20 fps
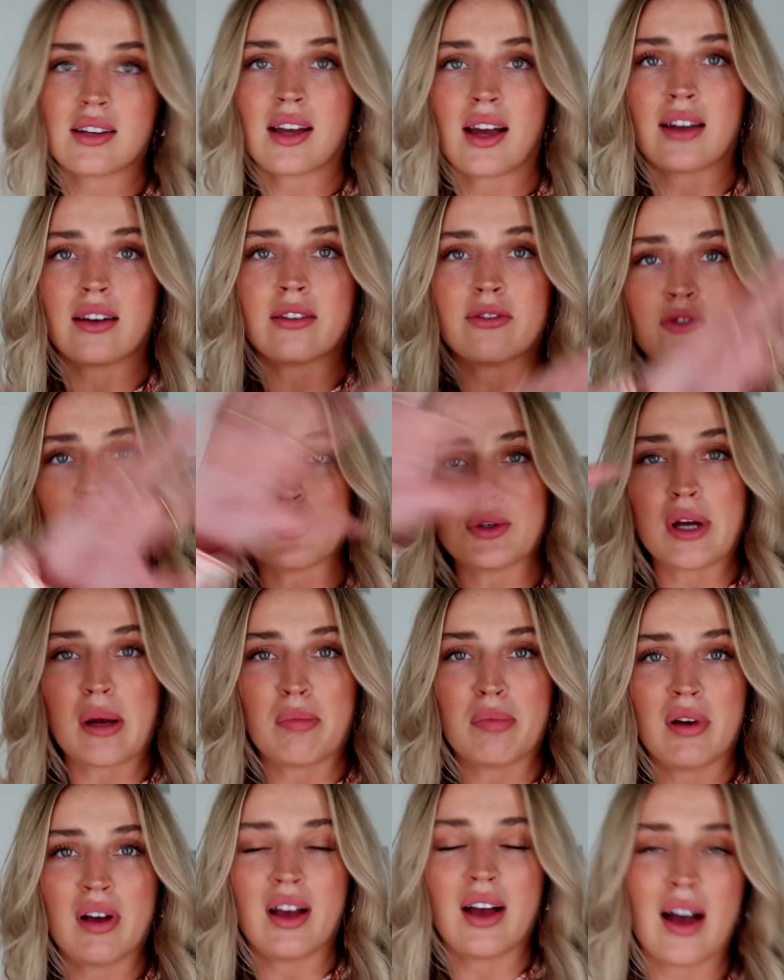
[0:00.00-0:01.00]
kind of
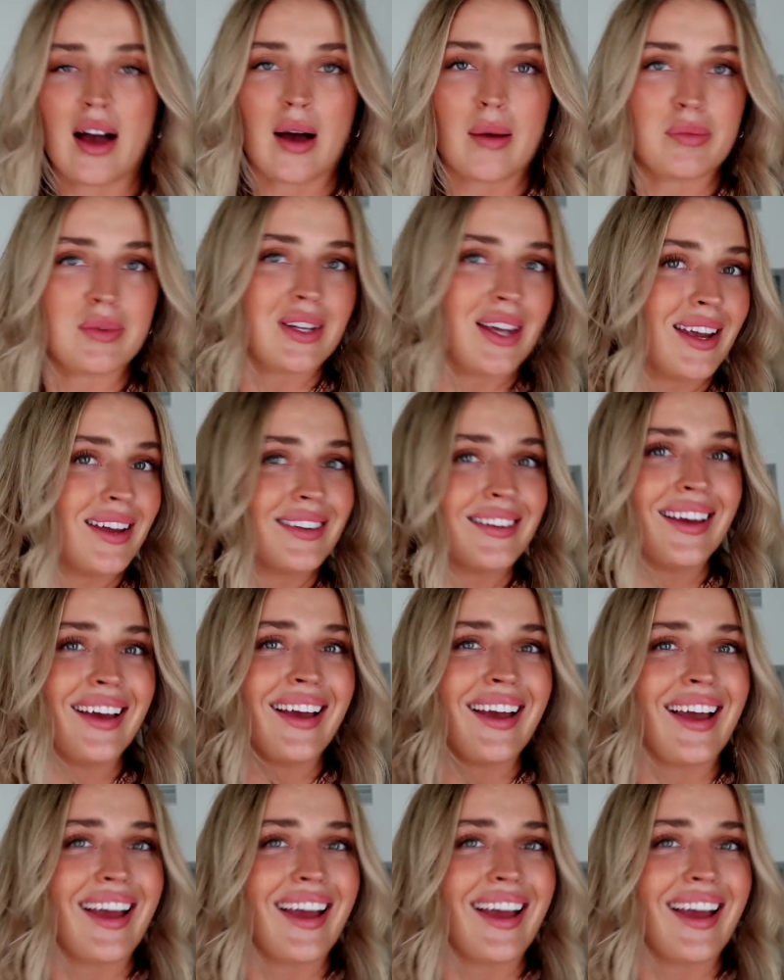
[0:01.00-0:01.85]
trip update,